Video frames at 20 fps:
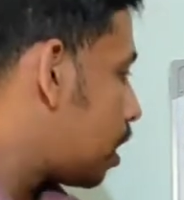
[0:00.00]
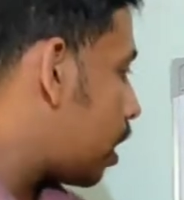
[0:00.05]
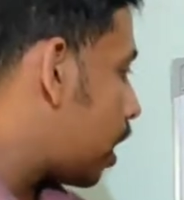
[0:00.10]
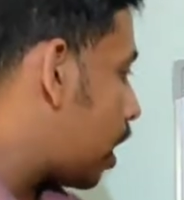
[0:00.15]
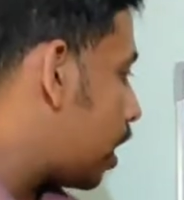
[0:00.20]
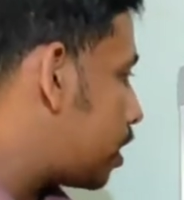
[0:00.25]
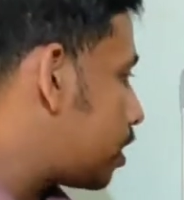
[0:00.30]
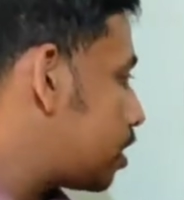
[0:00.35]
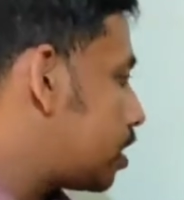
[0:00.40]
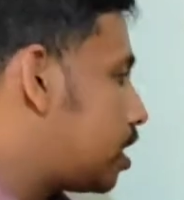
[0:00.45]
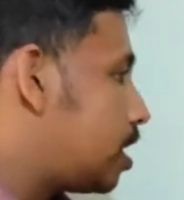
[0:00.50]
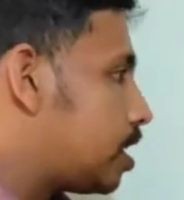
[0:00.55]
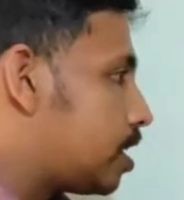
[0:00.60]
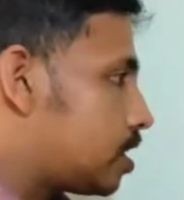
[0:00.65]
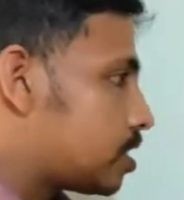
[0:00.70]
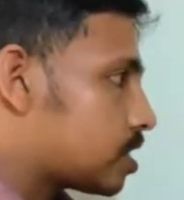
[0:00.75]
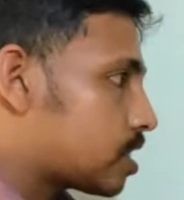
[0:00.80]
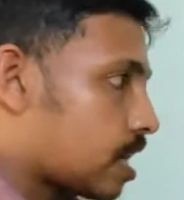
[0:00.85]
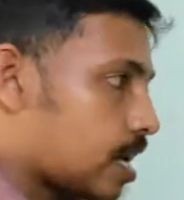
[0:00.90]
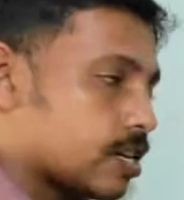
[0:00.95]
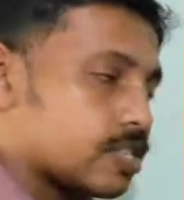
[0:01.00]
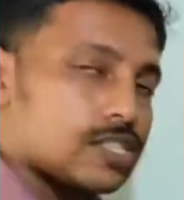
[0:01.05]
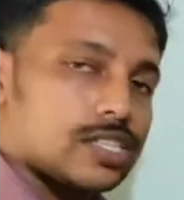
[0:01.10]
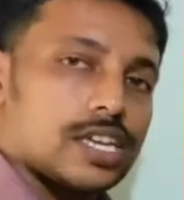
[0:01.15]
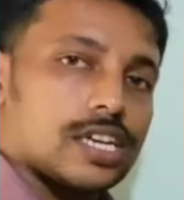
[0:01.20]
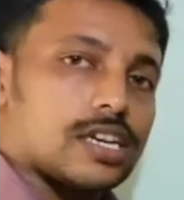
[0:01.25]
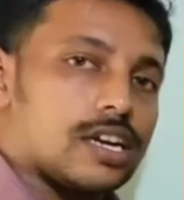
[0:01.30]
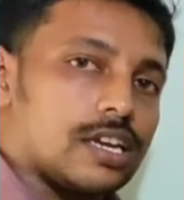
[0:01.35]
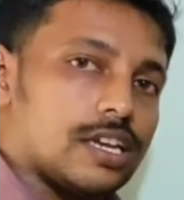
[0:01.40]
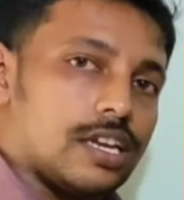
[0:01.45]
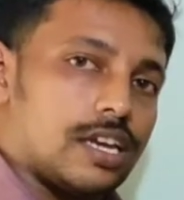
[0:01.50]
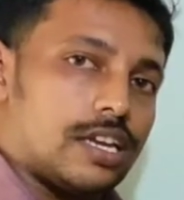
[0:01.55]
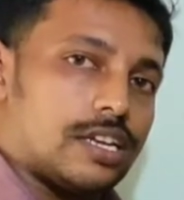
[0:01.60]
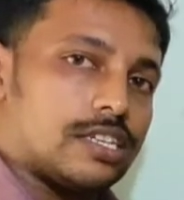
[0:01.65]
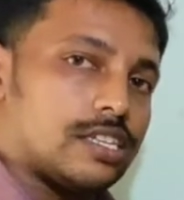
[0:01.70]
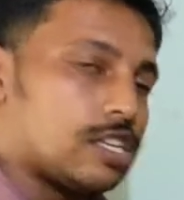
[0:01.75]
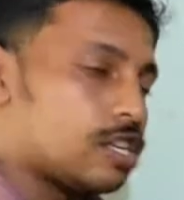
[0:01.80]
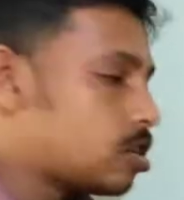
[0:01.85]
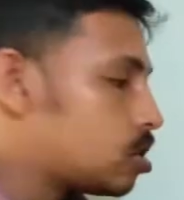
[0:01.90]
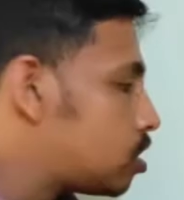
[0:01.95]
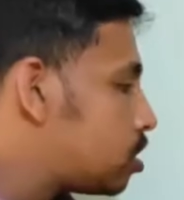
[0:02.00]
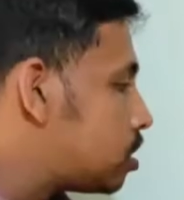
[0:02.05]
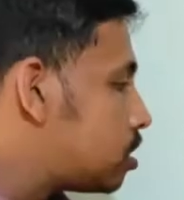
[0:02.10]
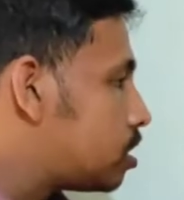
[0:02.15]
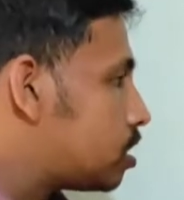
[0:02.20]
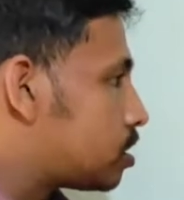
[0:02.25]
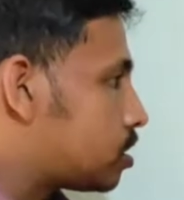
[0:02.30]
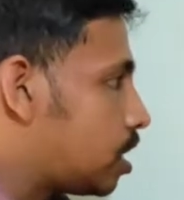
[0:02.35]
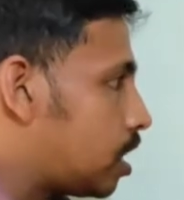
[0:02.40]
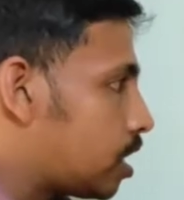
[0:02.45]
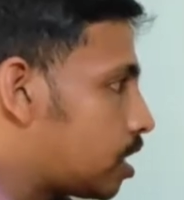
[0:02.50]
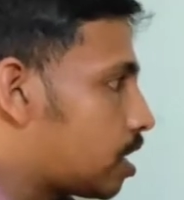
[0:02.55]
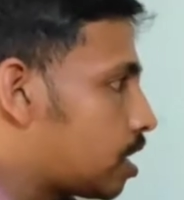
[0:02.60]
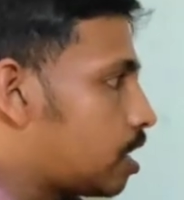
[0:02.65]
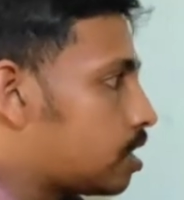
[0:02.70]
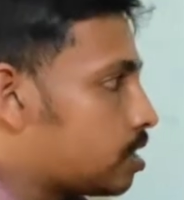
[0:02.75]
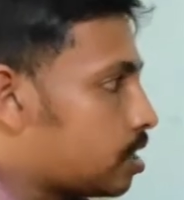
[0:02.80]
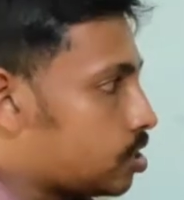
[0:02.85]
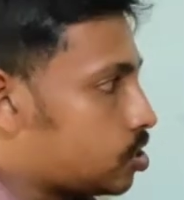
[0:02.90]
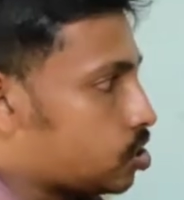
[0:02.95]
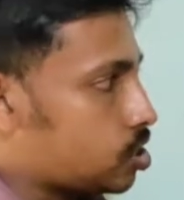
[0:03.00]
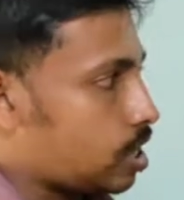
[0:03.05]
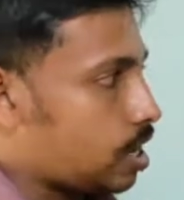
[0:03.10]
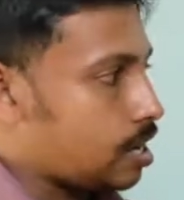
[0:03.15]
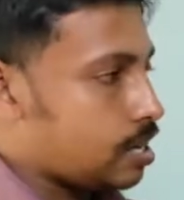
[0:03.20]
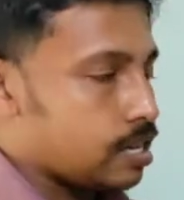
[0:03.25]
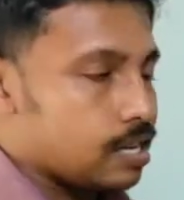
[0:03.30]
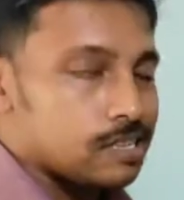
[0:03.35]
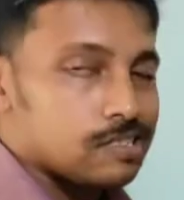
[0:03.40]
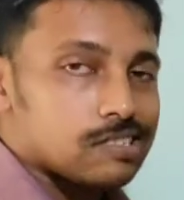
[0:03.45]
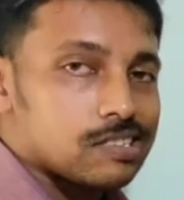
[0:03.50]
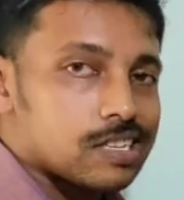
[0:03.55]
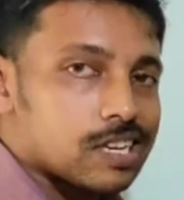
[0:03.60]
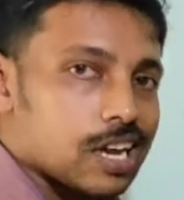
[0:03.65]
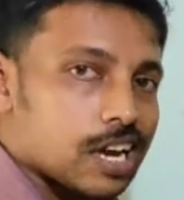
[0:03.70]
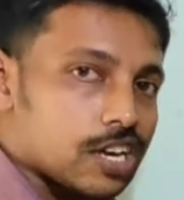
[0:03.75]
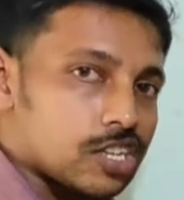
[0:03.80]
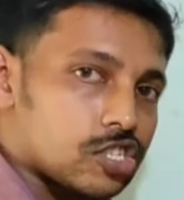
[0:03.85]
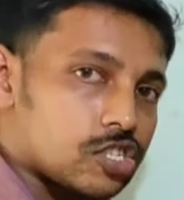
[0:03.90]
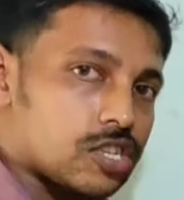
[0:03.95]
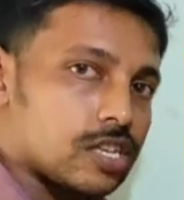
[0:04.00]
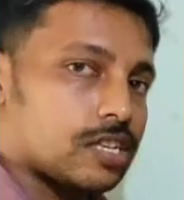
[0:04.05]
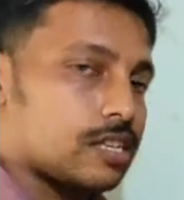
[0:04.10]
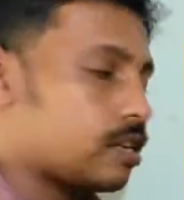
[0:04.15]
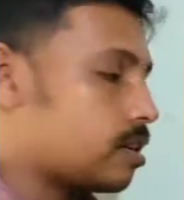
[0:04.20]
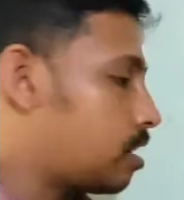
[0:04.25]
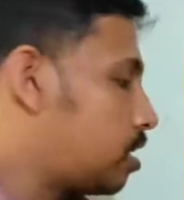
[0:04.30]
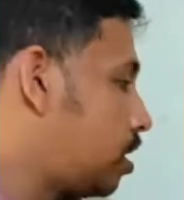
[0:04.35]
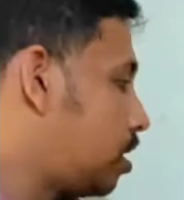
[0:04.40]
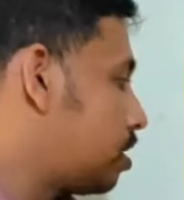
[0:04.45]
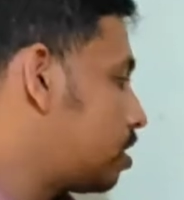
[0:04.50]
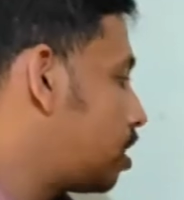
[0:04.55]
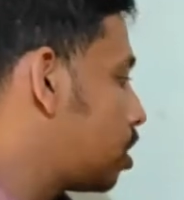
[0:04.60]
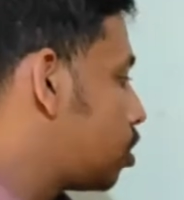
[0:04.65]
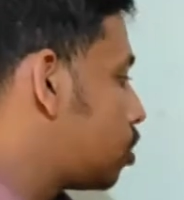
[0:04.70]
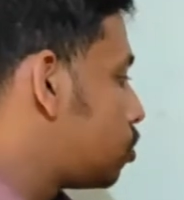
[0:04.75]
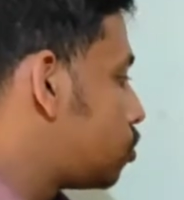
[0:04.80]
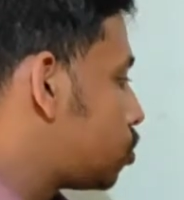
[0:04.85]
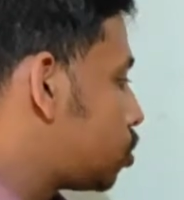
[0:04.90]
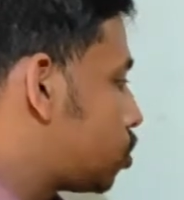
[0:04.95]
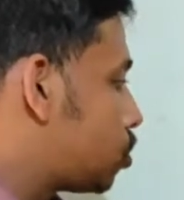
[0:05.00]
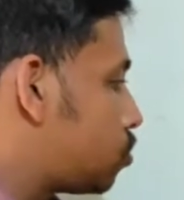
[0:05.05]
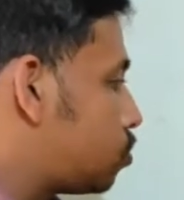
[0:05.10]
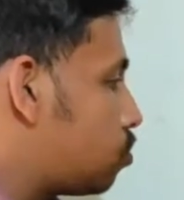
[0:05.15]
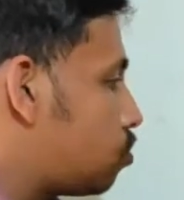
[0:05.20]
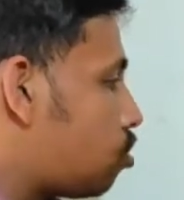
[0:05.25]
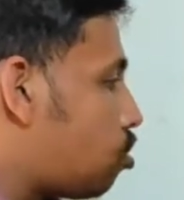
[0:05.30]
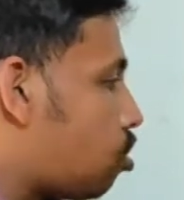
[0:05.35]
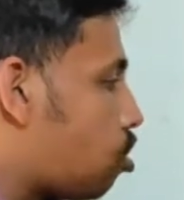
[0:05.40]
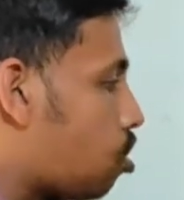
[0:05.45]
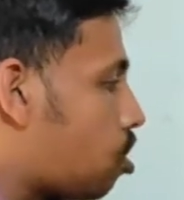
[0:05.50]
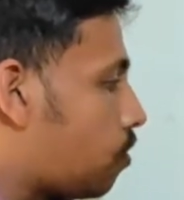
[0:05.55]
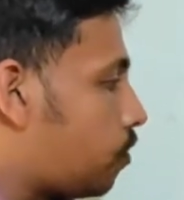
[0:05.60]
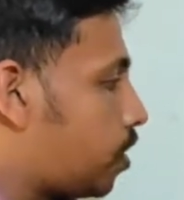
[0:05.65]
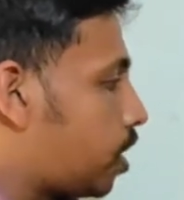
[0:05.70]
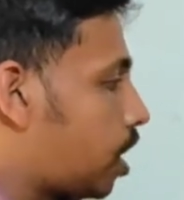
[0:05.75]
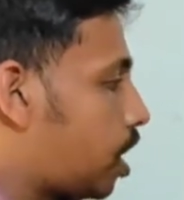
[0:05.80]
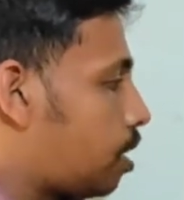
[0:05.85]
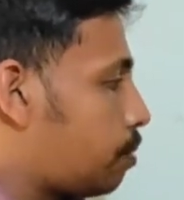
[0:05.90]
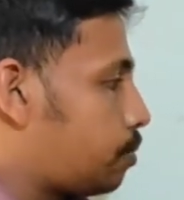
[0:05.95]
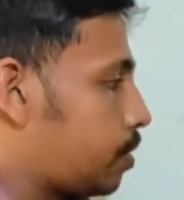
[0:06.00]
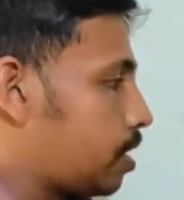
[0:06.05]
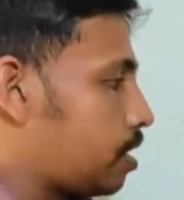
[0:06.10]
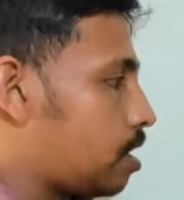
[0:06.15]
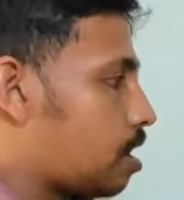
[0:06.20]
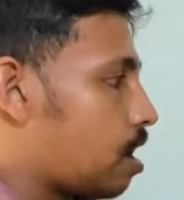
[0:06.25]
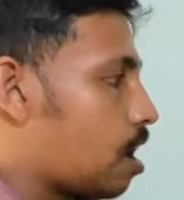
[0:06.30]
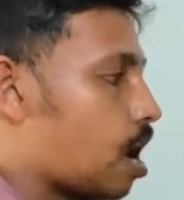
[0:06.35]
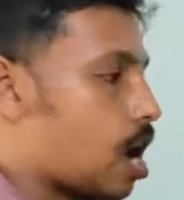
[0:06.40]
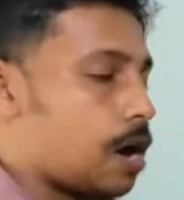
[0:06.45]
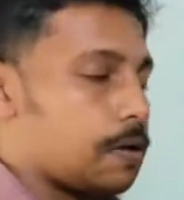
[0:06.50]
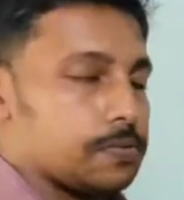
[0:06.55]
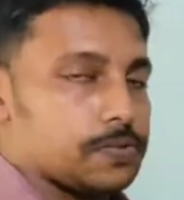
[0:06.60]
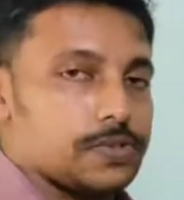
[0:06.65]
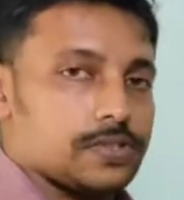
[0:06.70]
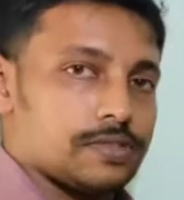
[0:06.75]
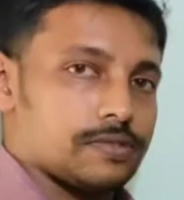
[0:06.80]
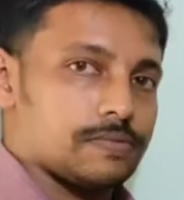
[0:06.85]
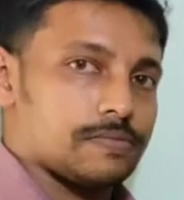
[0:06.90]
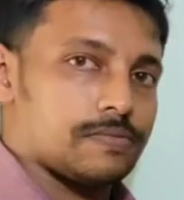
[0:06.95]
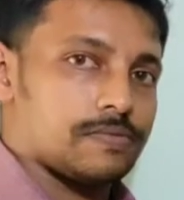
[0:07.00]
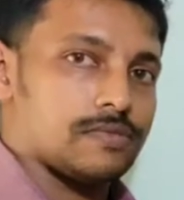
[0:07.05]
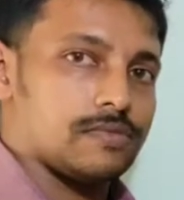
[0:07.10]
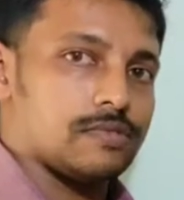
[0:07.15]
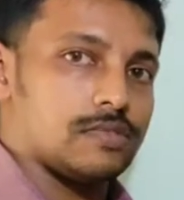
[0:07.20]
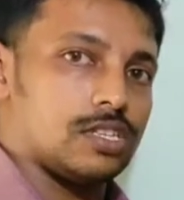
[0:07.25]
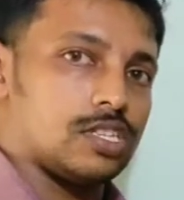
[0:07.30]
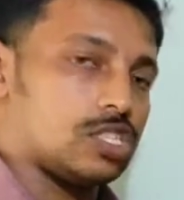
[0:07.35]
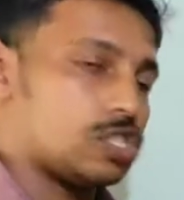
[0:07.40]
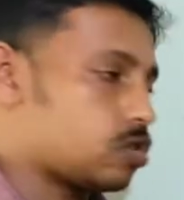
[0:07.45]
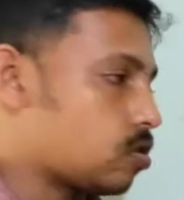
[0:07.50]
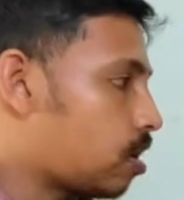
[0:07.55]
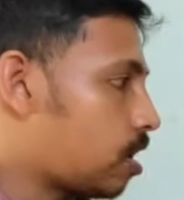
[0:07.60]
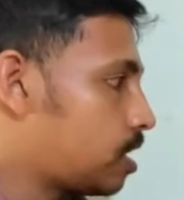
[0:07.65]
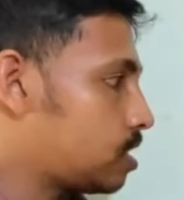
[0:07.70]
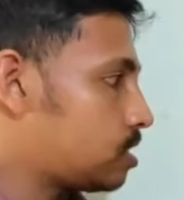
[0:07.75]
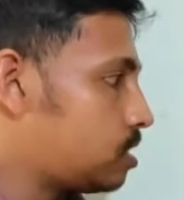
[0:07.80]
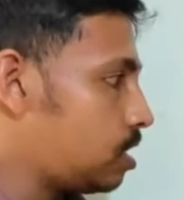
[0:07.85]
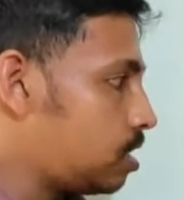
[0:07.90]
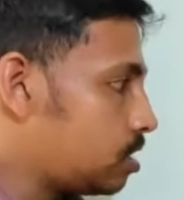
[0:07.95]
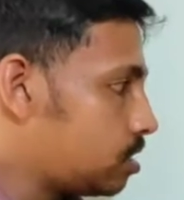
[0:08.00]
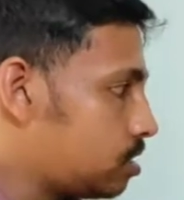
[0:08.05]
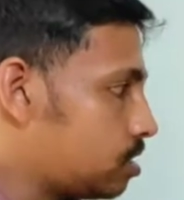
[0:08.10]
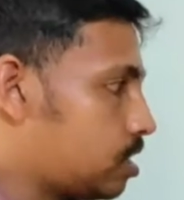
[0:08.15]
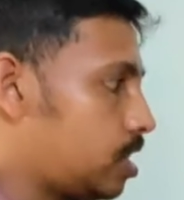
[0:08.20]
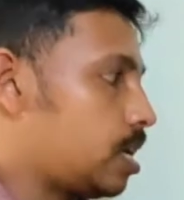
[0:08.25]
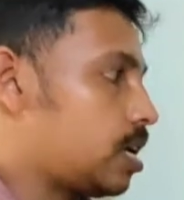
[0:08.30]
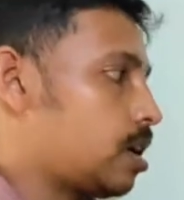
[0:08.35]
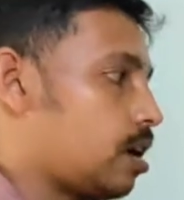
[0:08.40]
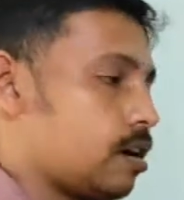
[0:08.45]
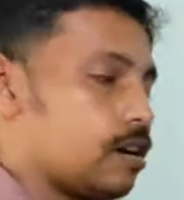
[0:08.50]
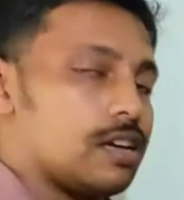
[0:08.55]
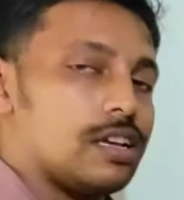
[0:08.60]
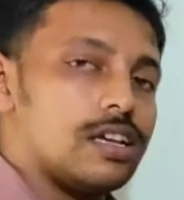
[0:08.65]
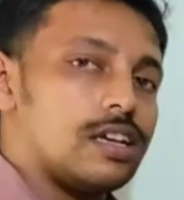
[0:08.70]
and it is constructed in the silica, the shell is constructed in two overlapping halves. This is known as the theca.